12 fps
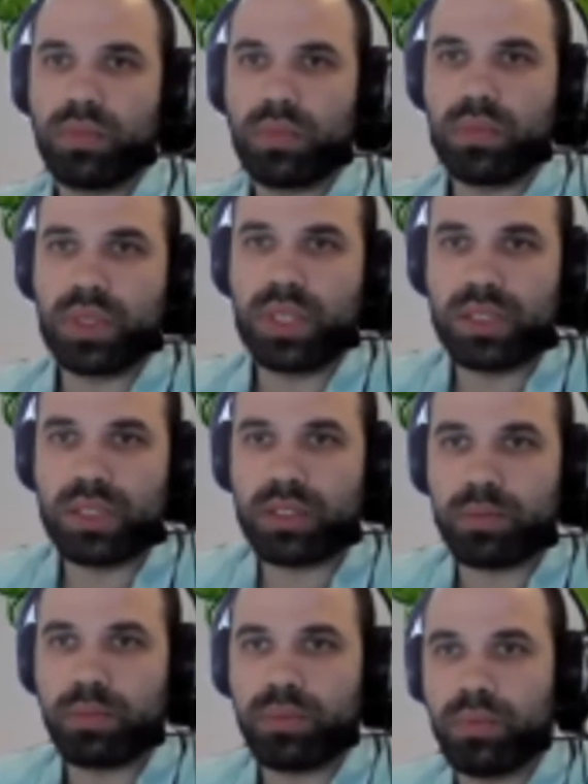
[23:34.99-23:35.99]

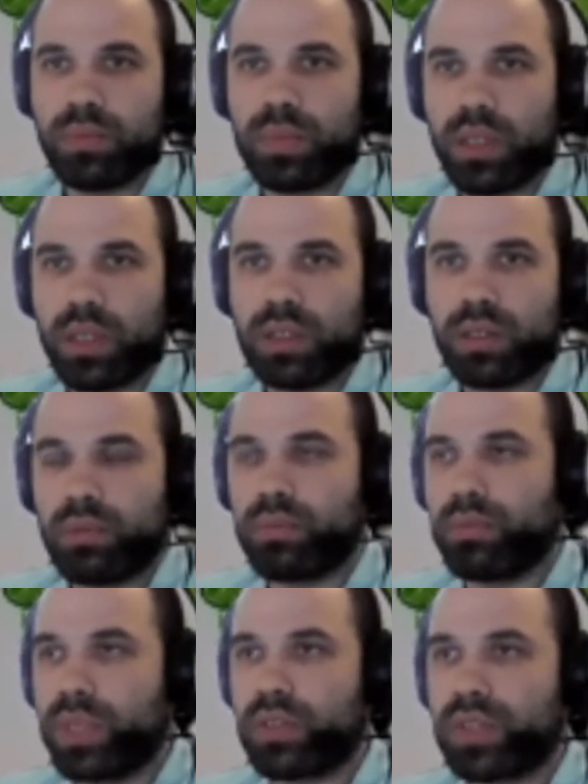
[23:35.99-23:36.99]
this
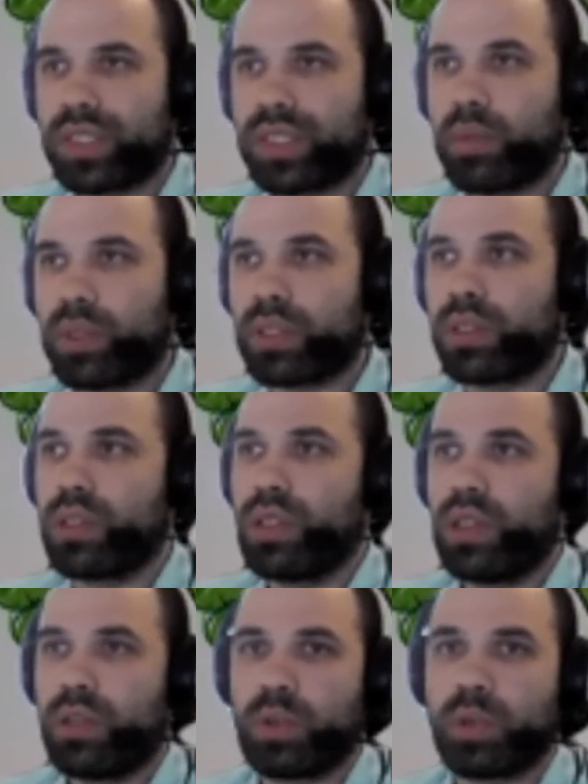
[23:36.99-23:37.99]
bit of assembly
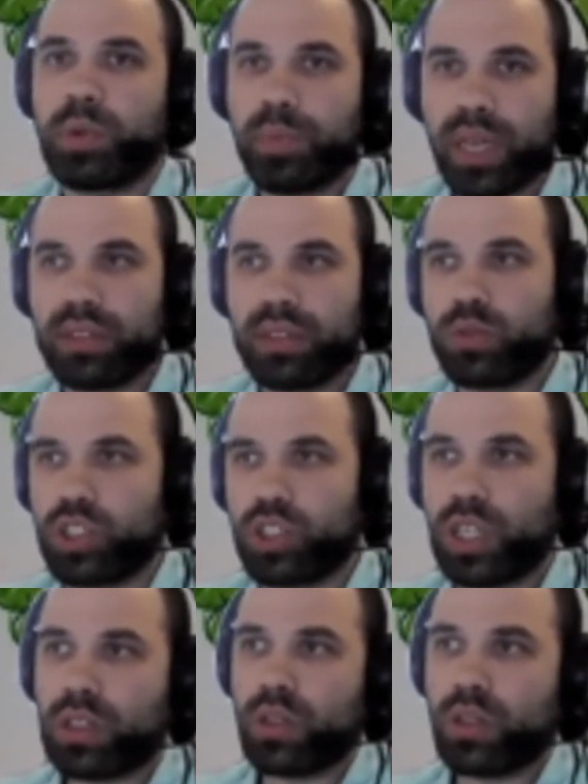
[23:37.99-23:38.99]
which we append it to the
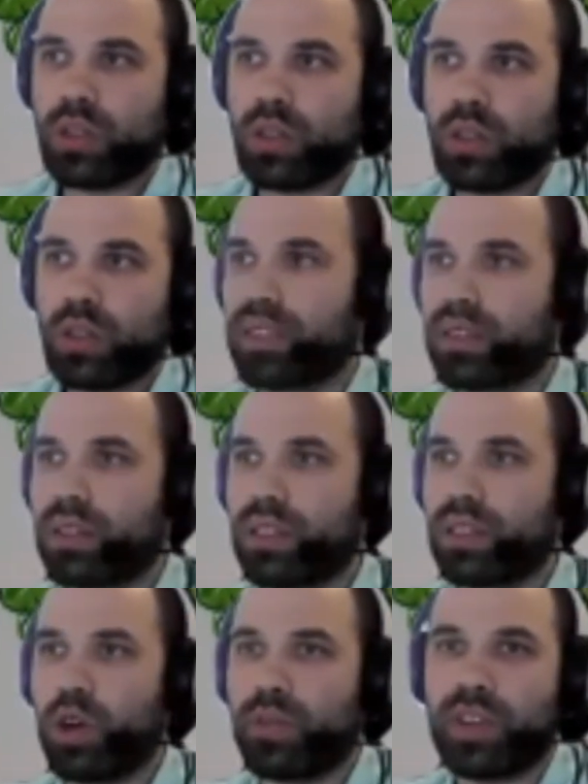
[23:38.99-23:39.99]
shellcode, which
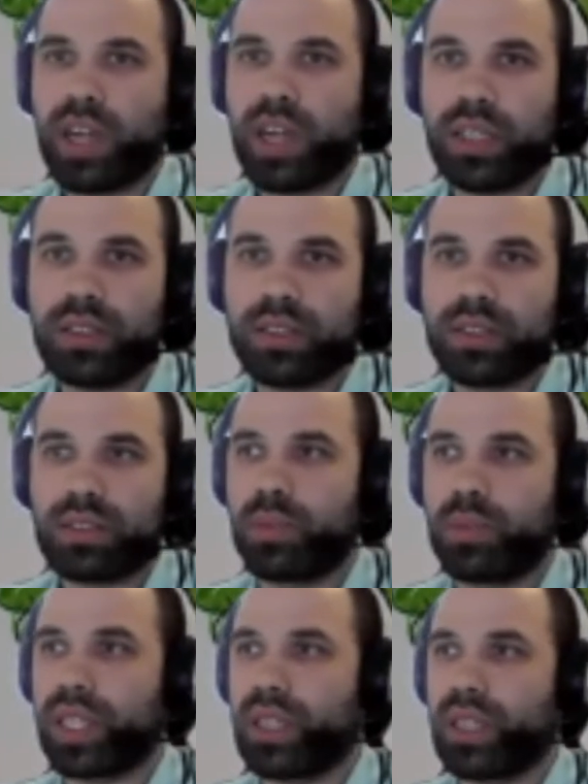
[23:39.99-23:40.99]
basically overrides
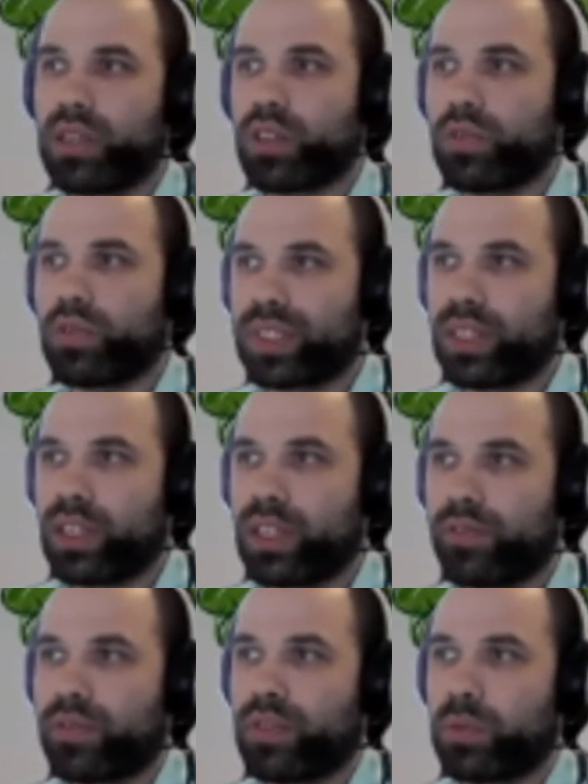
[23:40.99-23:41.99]
the beginning of
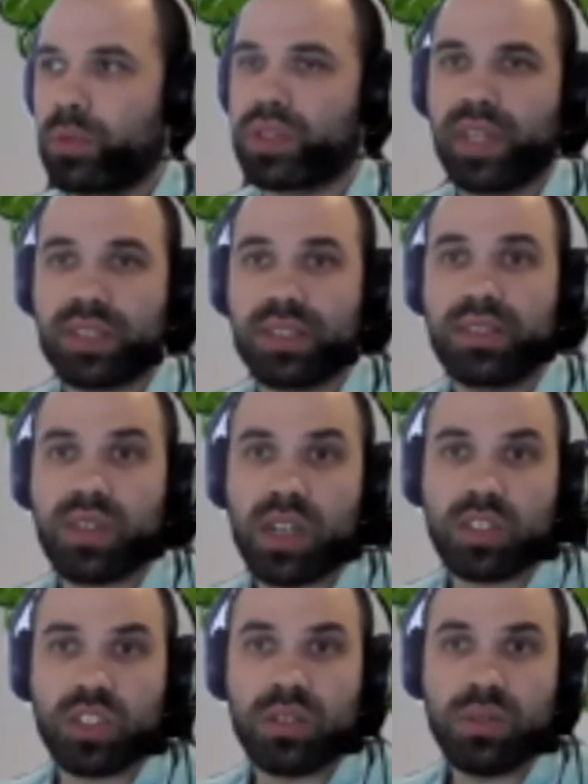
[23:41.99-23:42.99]
itself with the ret
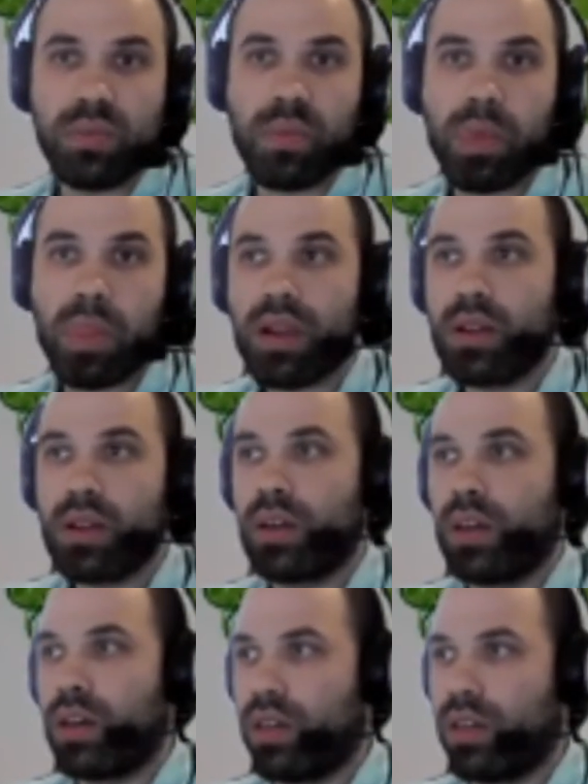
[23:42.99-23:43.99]
instruction.
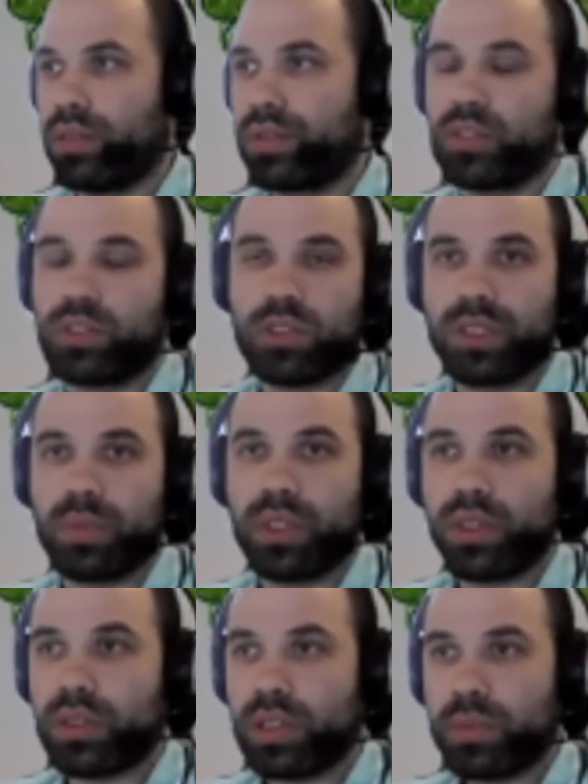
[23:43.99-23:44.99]
It returns
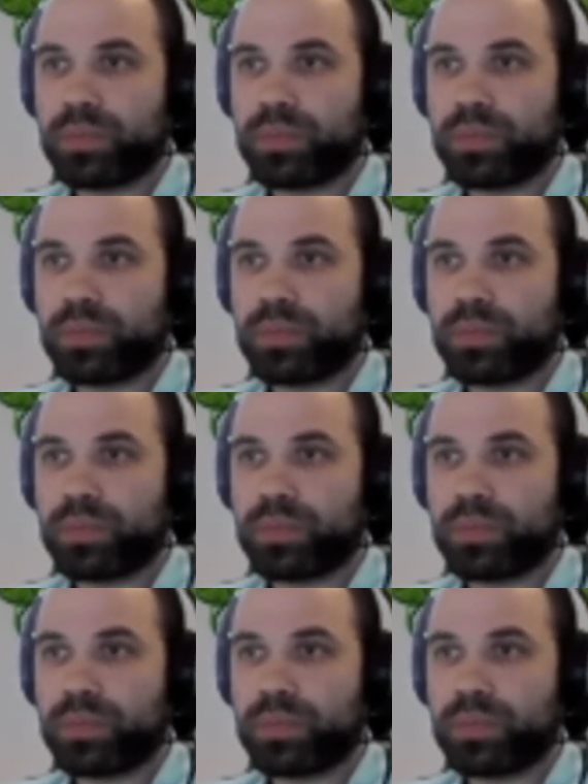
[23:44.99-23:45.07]
immediately.